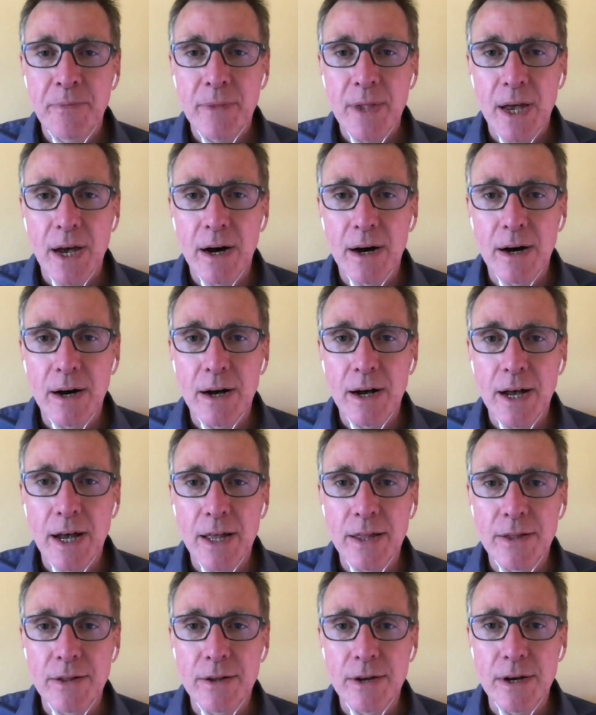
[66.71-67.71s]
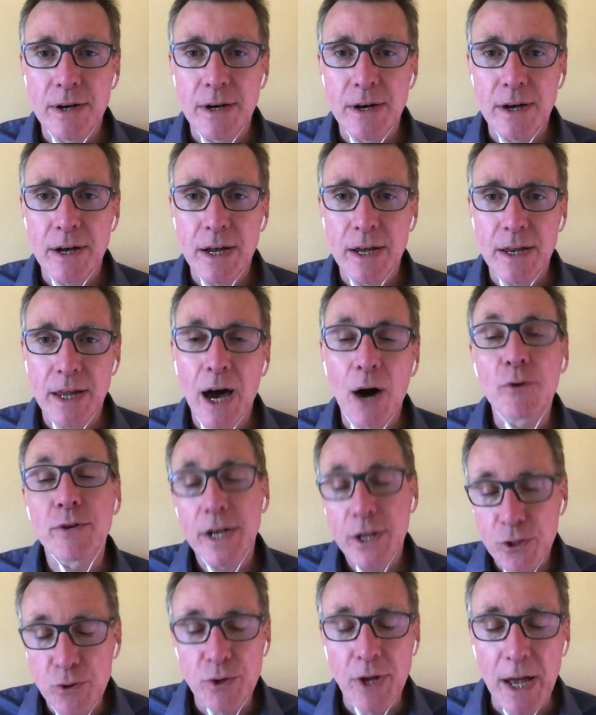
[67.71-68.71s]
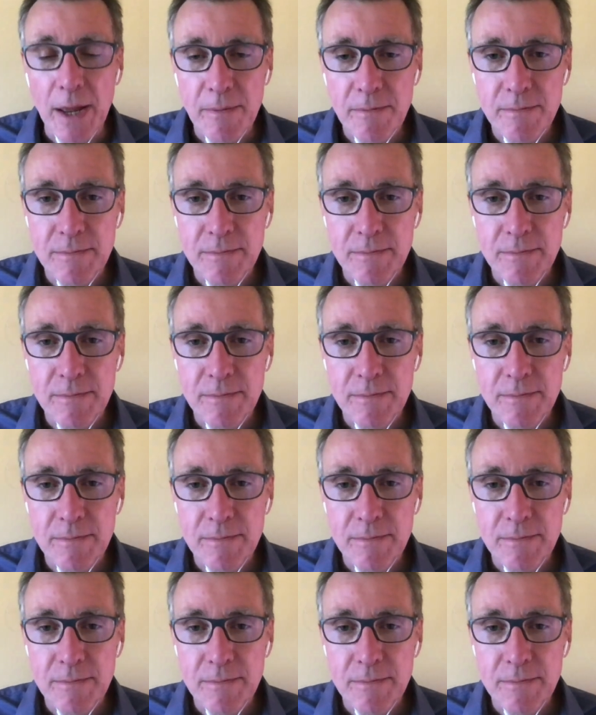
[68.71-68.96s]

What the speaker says: and how they do that.